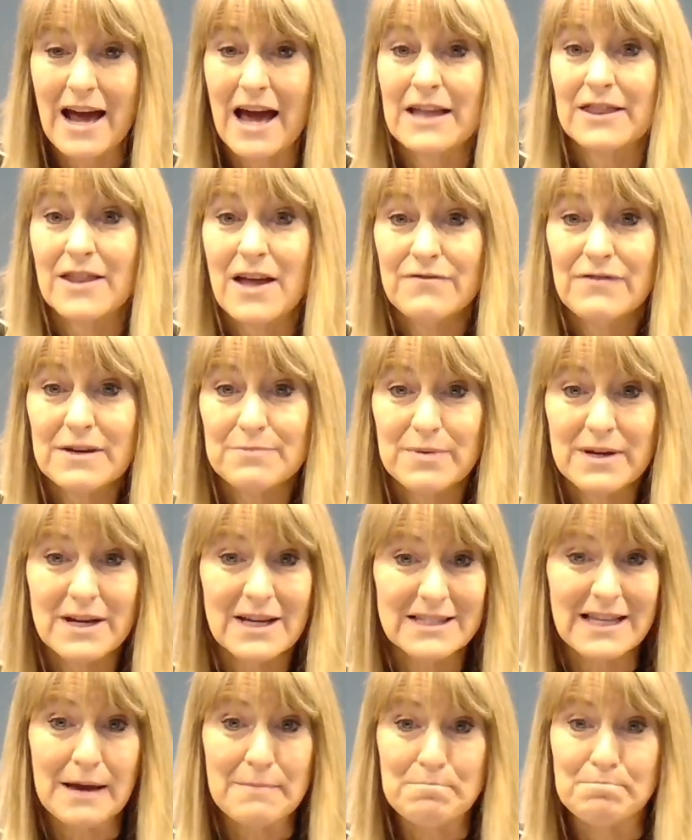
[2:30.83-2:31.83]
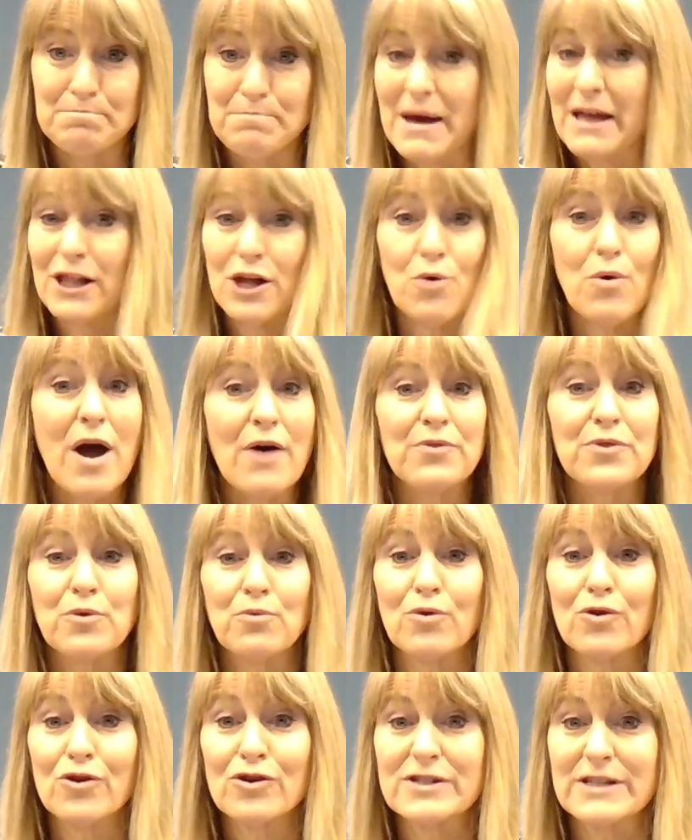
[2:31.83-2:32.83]
I love it because I bellow out the
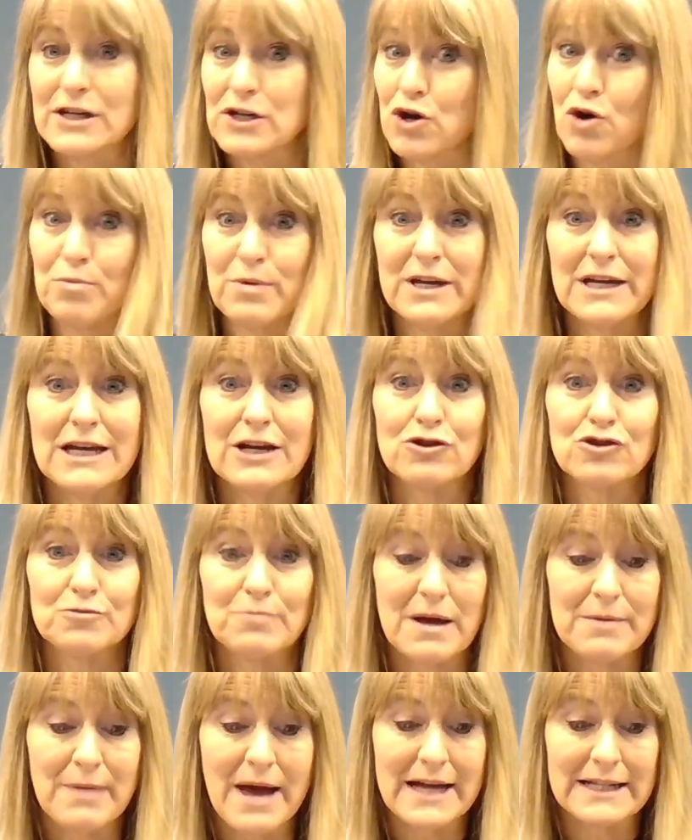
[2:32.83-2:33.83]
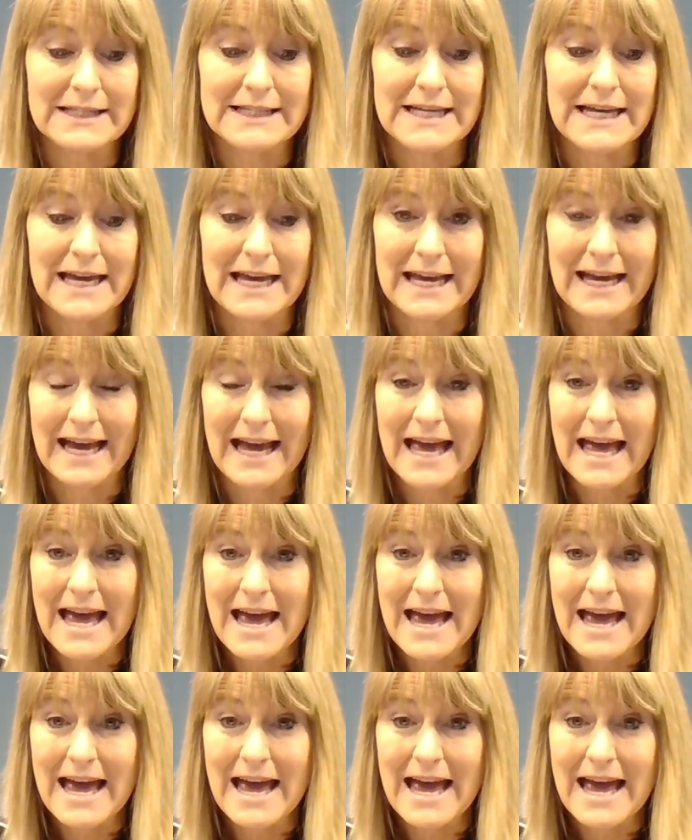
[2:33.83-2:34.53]
words and nobody hears my bad singing.